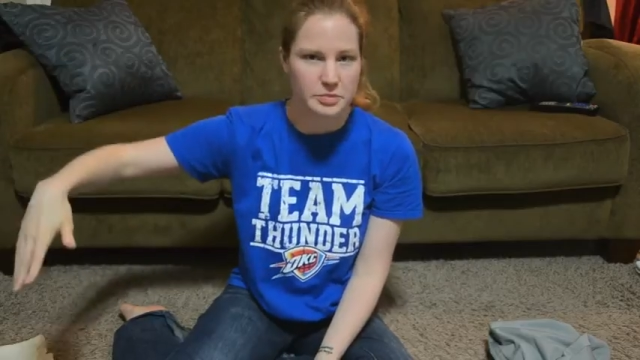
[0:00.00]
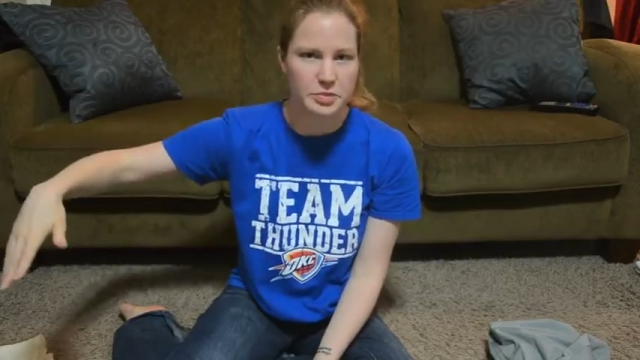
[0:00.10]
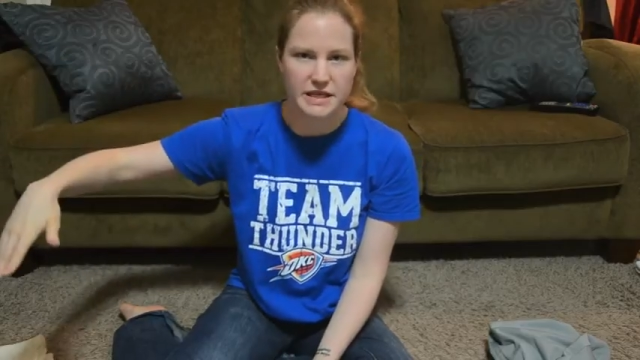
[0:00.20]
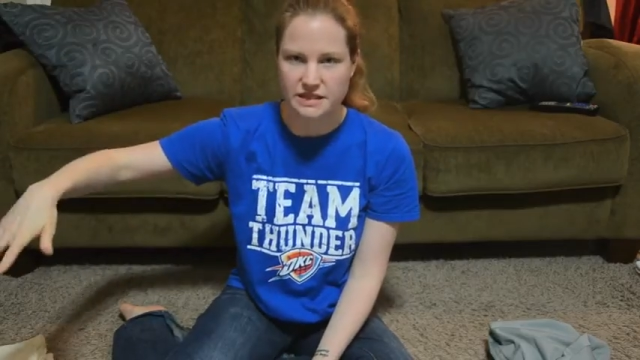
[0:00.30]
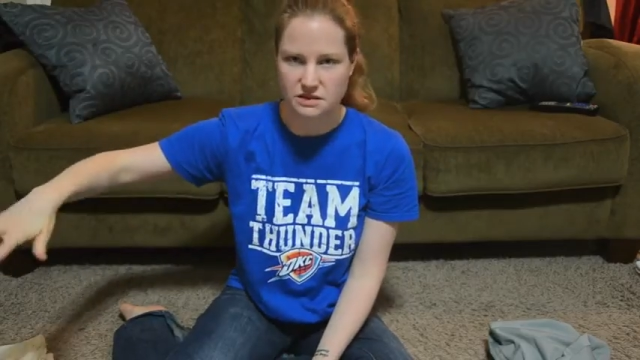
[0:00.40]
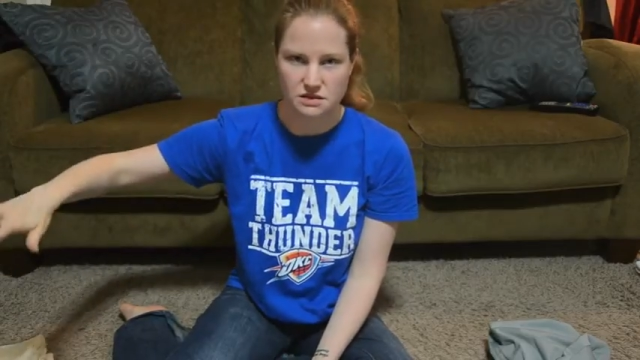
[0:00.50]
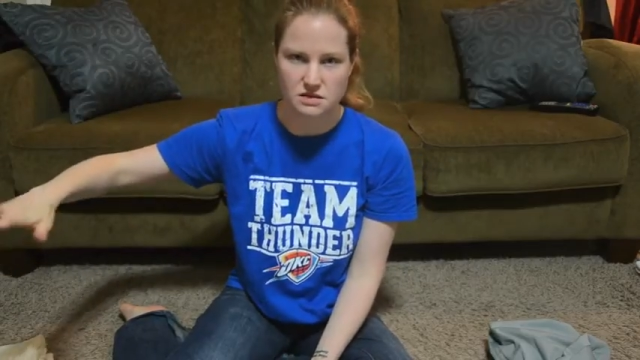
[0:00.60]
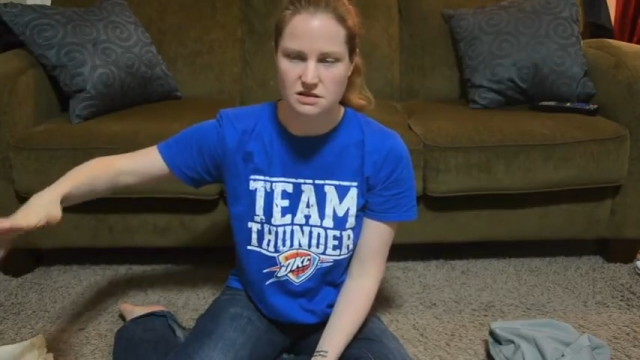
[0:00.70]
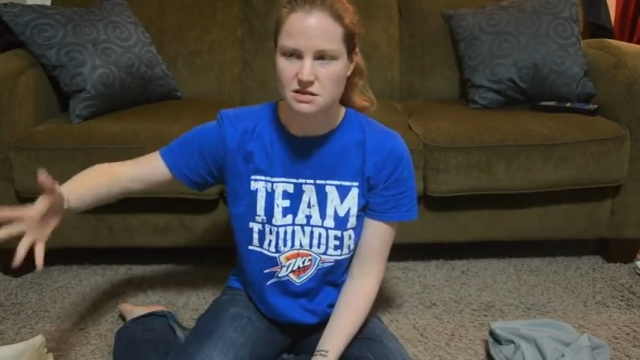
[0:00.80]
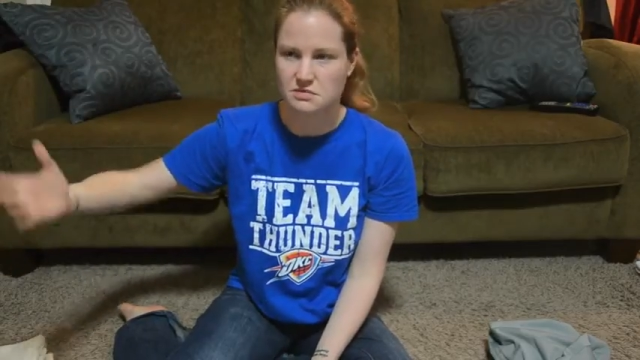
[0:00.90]

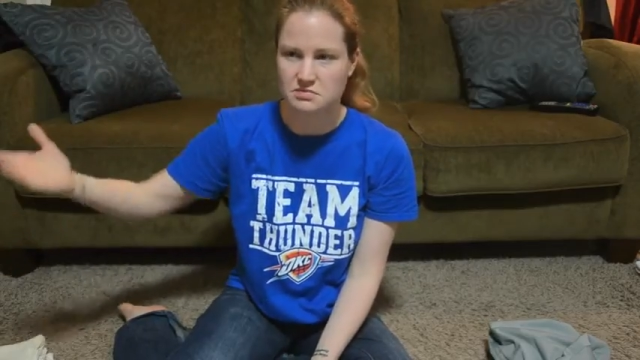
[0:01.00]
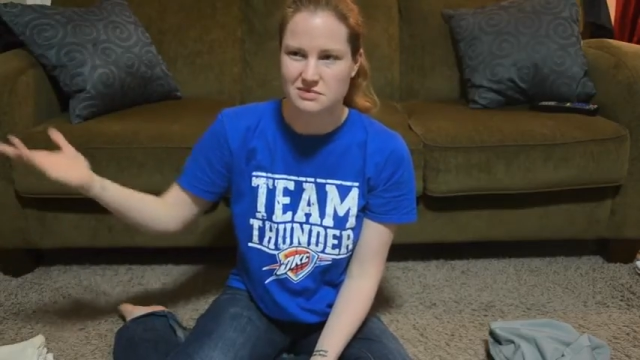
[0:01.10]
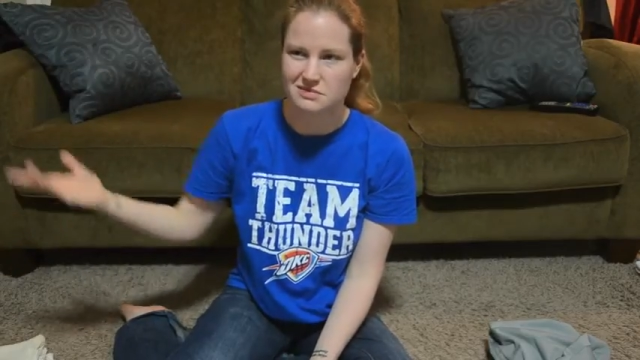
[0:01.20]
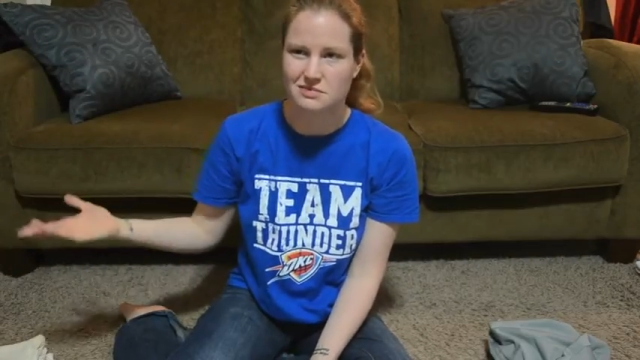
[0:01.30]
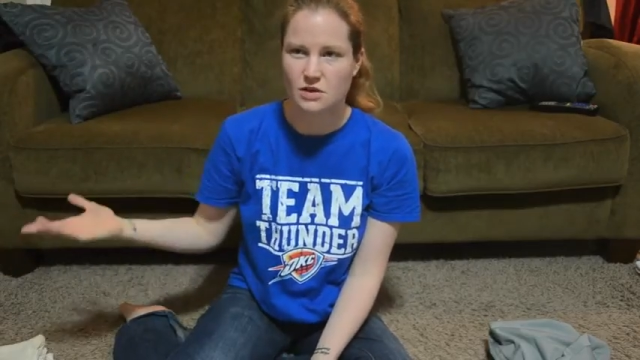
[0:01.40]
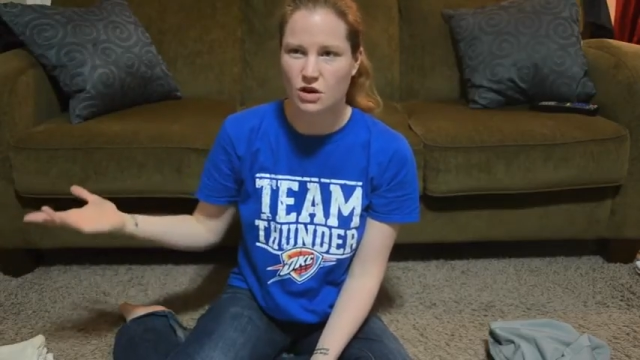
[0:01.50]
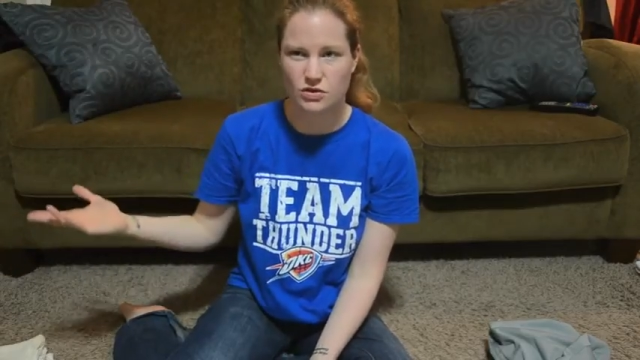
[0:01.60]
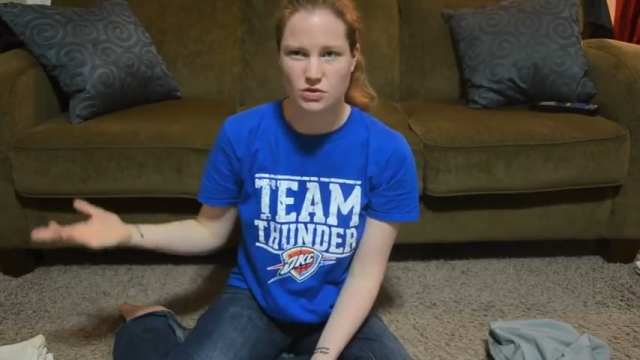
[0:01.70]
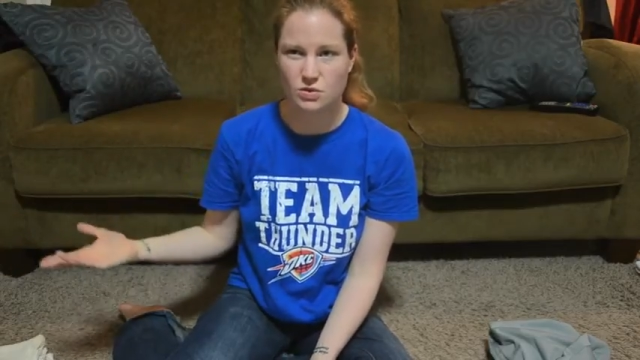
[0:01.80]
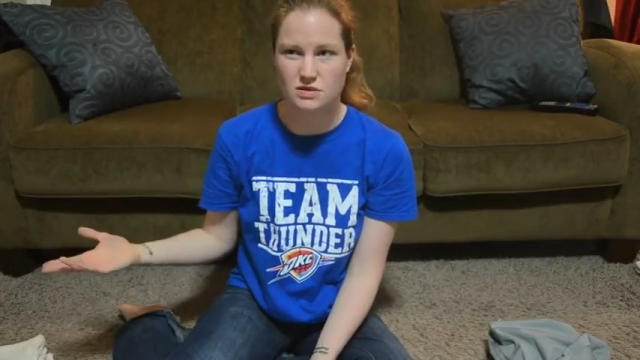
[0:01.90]
bins
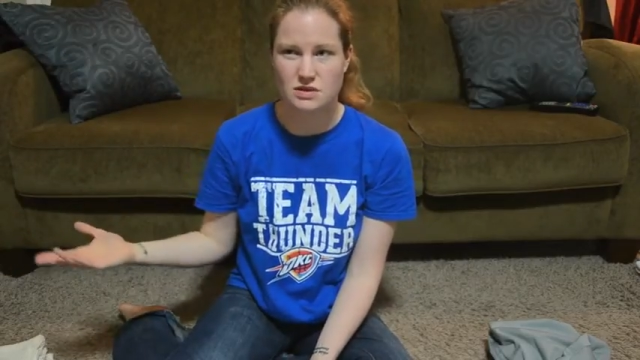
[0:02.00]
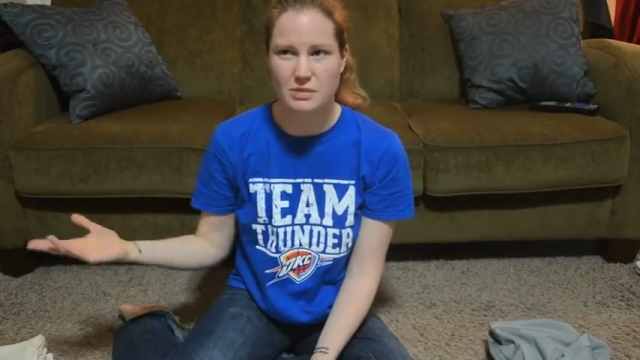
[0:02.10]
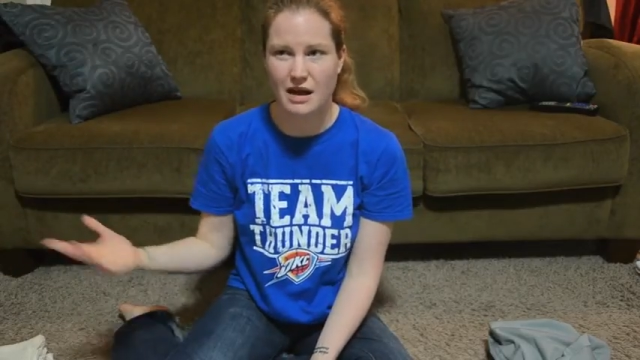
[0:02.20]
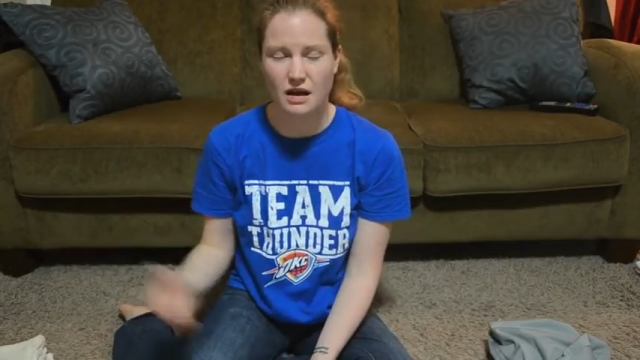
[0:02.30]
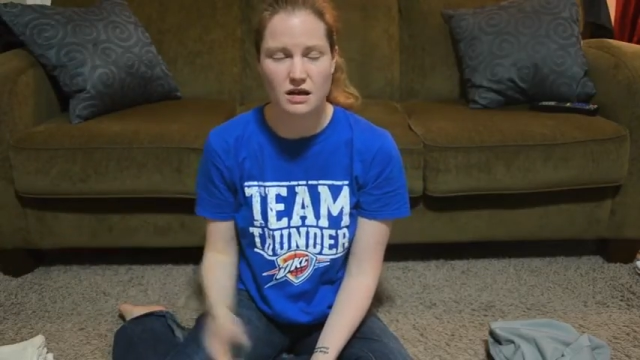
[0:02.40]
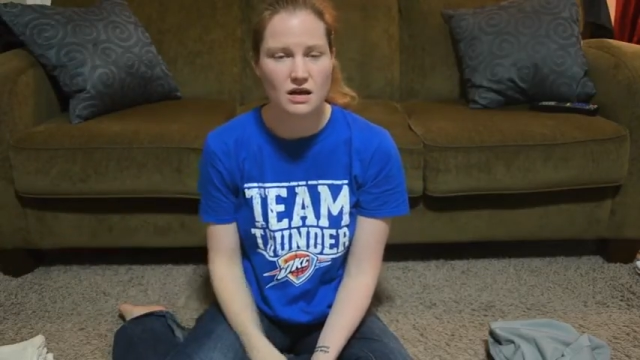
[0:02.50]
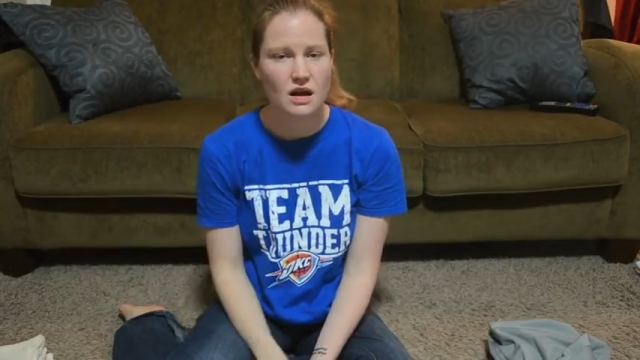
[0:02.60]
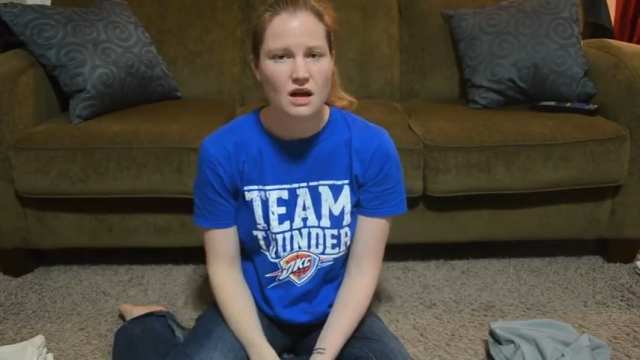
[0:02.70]
over towards the back.